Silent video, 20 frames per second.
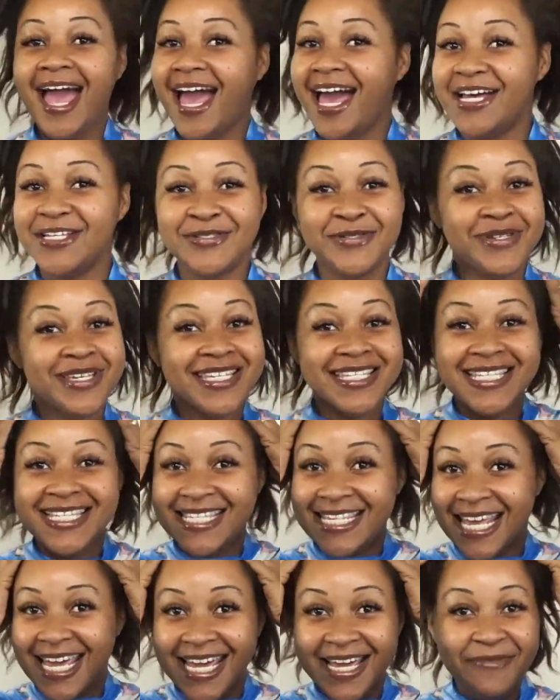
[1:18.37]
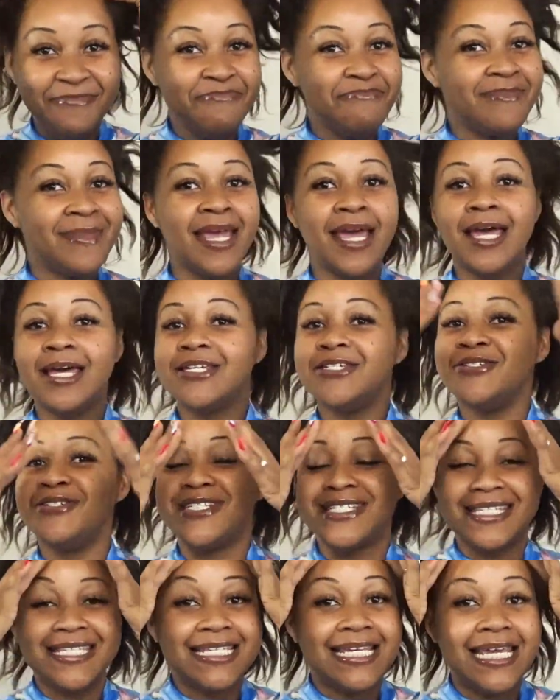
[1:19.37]
as you can see, you
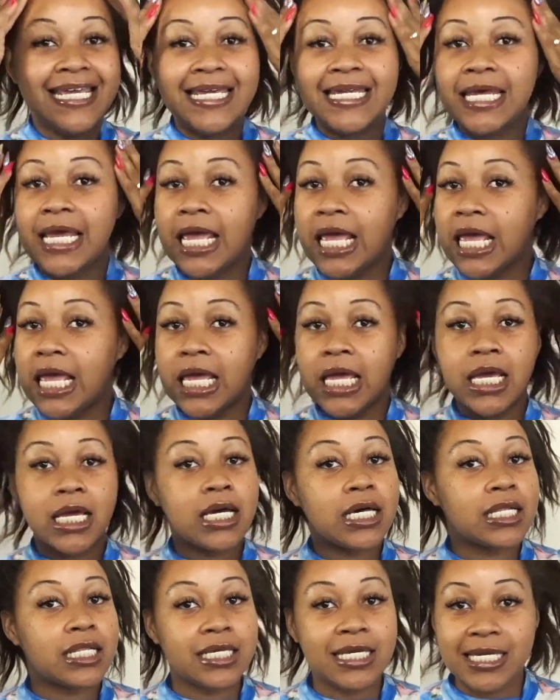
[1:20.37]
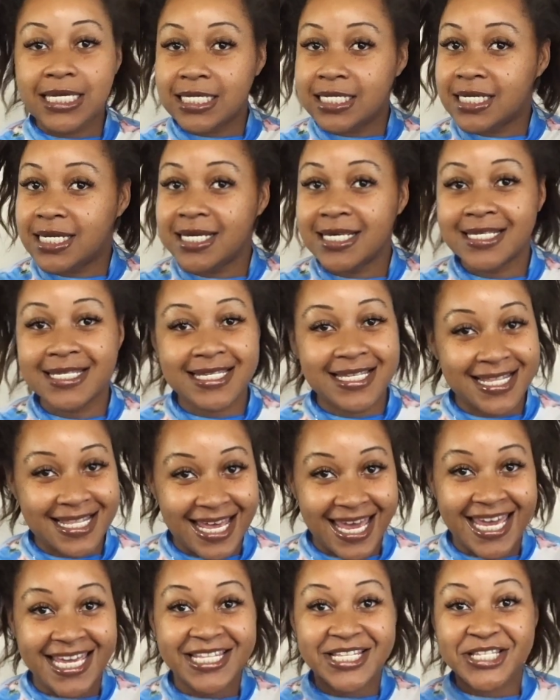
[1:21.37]
just need a clean
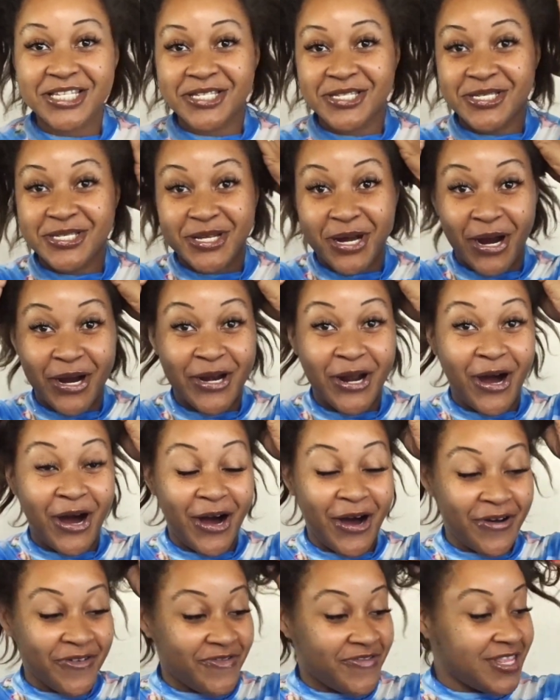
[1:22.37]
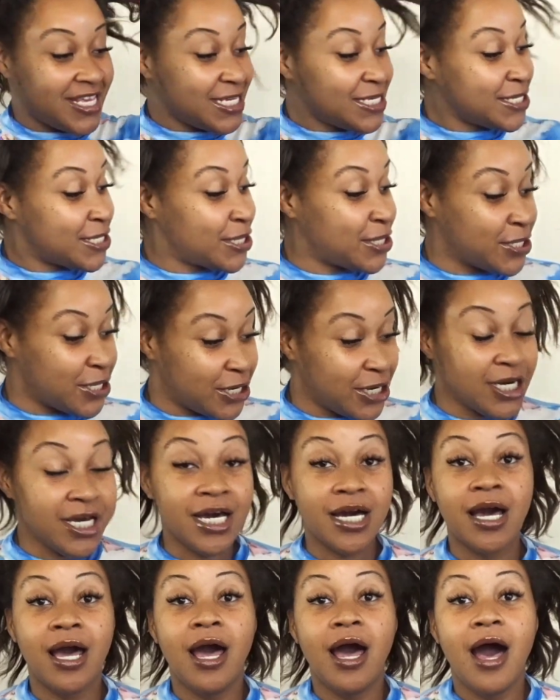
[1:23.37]
slate to start off this look.
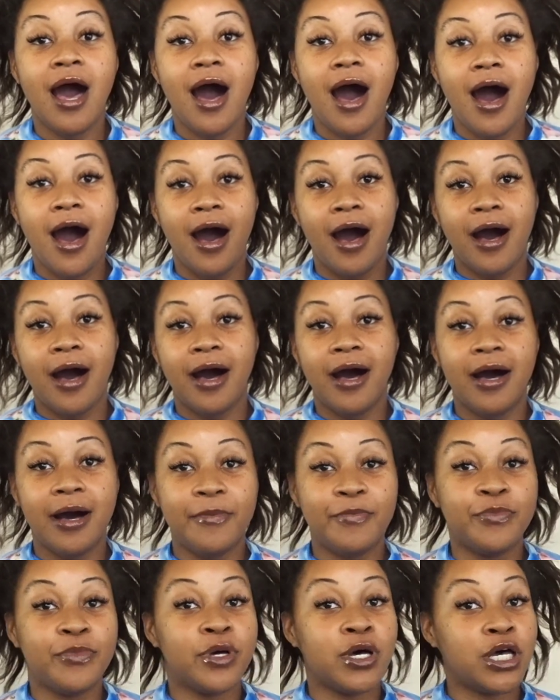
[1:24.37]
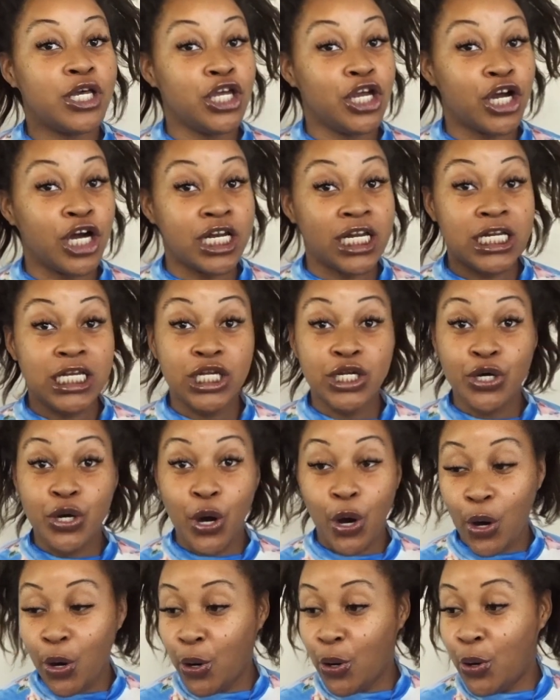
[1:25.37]
You're gonna need a
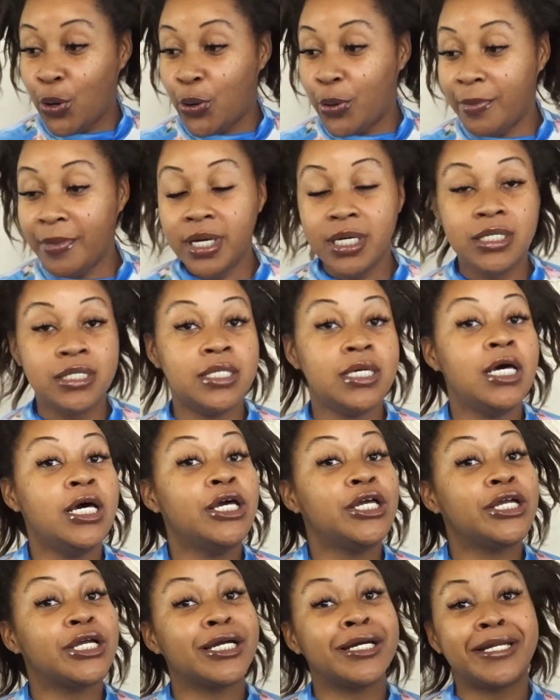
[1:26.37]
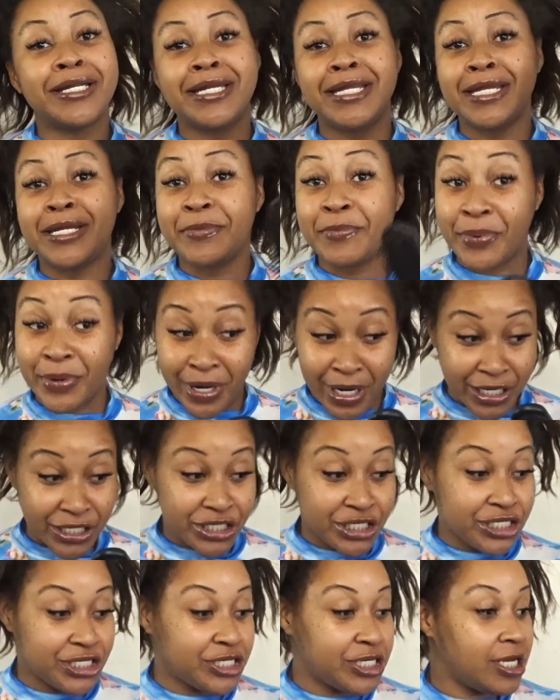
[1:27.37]
comb, you're gonna need a
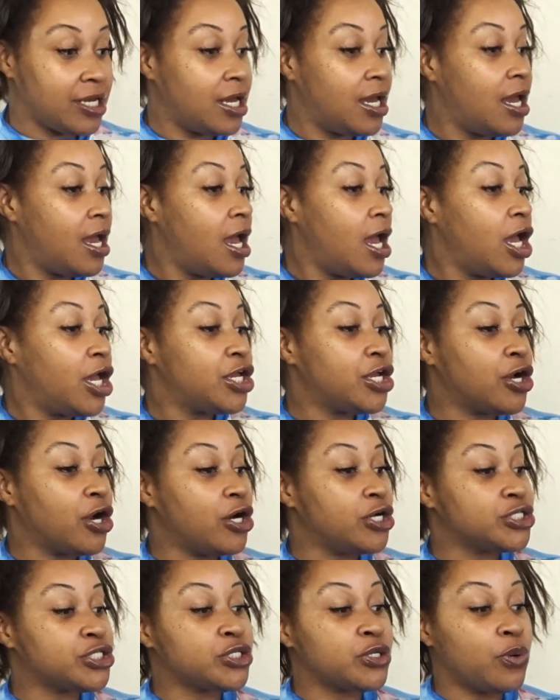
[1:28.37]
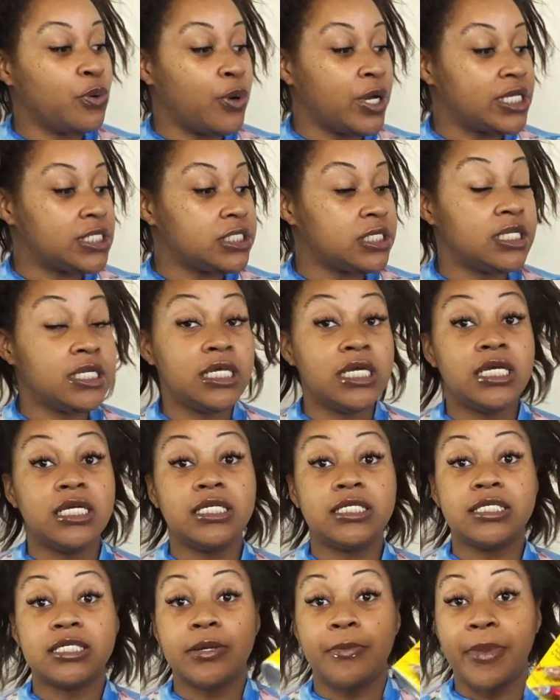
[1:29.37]
brush. You're also going to
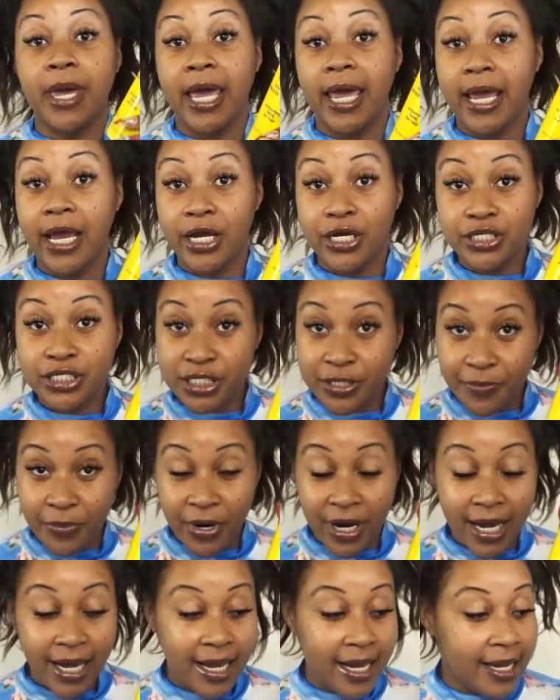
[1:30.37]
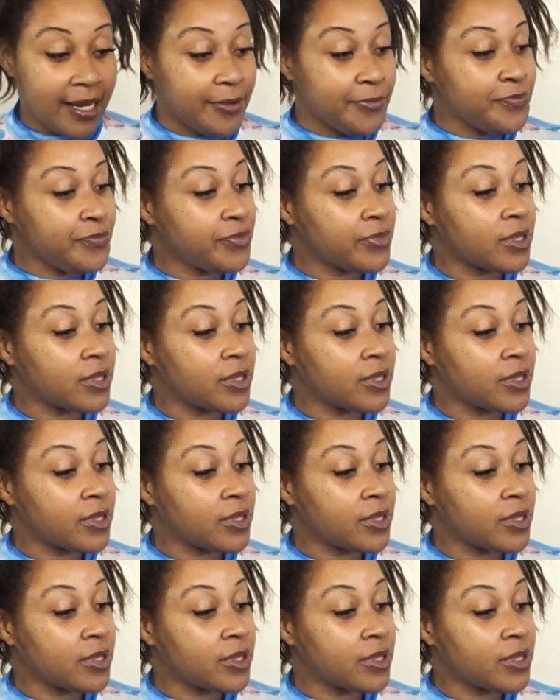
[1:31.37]
need some hairspray.